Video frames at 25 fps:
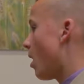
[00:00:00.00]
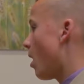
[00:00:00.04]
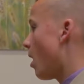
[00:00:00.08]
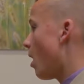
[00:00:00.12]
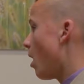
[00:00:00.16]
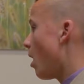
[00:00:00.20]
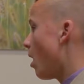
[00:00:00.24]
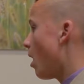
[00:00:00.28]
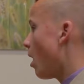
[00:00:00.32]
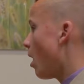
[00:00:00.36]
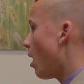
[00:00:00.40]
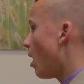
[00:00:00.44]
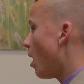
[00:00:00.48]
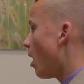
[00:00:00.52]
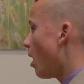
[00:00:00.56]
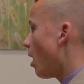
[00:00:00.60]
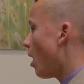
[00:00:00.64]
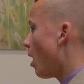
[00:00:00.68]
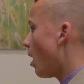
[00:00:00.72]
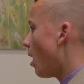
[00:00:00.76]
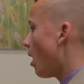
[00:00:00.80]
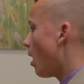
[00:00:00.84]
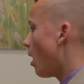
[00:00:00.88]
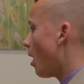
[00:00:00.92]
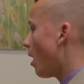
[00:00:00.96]

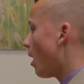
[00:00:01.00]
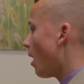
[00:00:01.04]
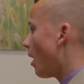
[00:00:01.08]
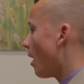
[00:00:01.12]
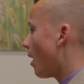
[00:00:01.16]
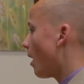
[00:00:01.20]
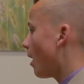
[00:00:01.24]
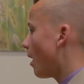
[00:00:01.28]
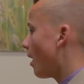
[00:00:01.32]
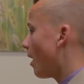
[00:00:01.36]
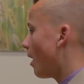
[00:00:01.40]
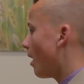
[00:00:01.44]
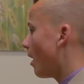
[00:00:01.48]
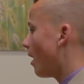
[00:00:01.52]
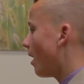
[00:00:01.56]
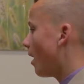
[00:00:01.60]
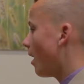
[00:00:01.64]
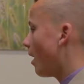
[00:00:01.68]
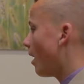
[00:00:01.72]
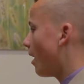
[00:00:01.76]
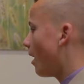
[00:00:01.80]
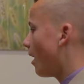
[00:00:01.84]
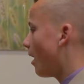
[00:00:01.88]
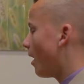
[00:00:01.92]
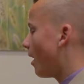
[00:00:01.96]

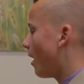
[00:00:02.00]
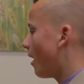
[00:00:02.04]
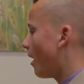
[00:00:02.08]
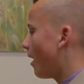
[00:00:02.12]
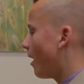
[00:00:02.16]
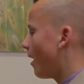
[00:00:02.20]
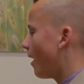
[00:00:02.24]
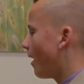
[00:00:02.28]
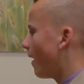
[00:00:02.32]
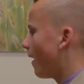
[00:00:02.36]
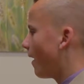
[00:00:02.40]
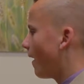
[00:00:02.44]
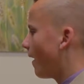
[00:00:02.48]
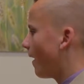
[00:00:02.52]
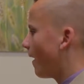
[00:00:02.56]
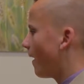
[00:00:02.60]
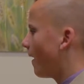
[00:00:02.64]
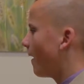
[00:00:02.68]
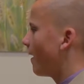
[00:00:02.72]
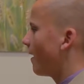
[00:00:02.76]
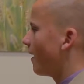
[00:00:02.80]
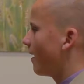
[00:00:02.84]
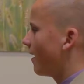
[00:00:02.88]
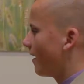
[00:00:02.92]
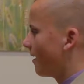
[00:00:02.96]

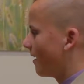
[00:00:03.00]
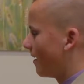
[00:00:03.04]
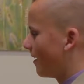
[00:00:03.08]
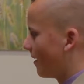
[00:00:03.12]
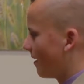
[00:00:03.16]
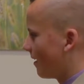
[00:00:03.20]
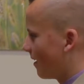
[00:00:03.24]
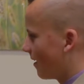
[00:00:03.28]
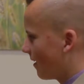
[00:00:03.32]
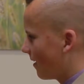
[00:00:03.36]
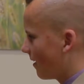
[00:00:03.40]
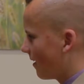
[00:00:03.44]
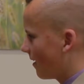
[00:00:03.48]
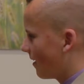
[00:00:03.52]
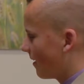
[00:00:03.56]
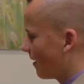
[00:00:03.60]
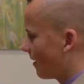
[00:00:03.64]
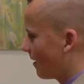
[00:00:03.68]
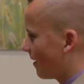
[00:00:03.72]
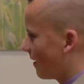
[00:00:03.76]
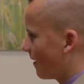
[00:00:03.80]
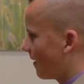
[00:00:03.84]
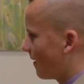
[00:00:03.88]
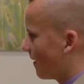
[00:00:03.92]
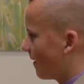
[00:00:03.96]

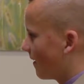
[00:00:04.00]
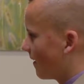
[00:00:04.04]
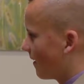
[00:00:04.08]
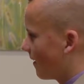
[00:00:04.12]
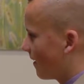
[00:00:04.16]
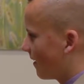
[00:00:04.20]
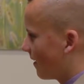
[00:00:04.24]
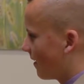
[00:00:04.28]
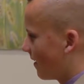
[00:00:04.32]
No words are spoken by the person on screen.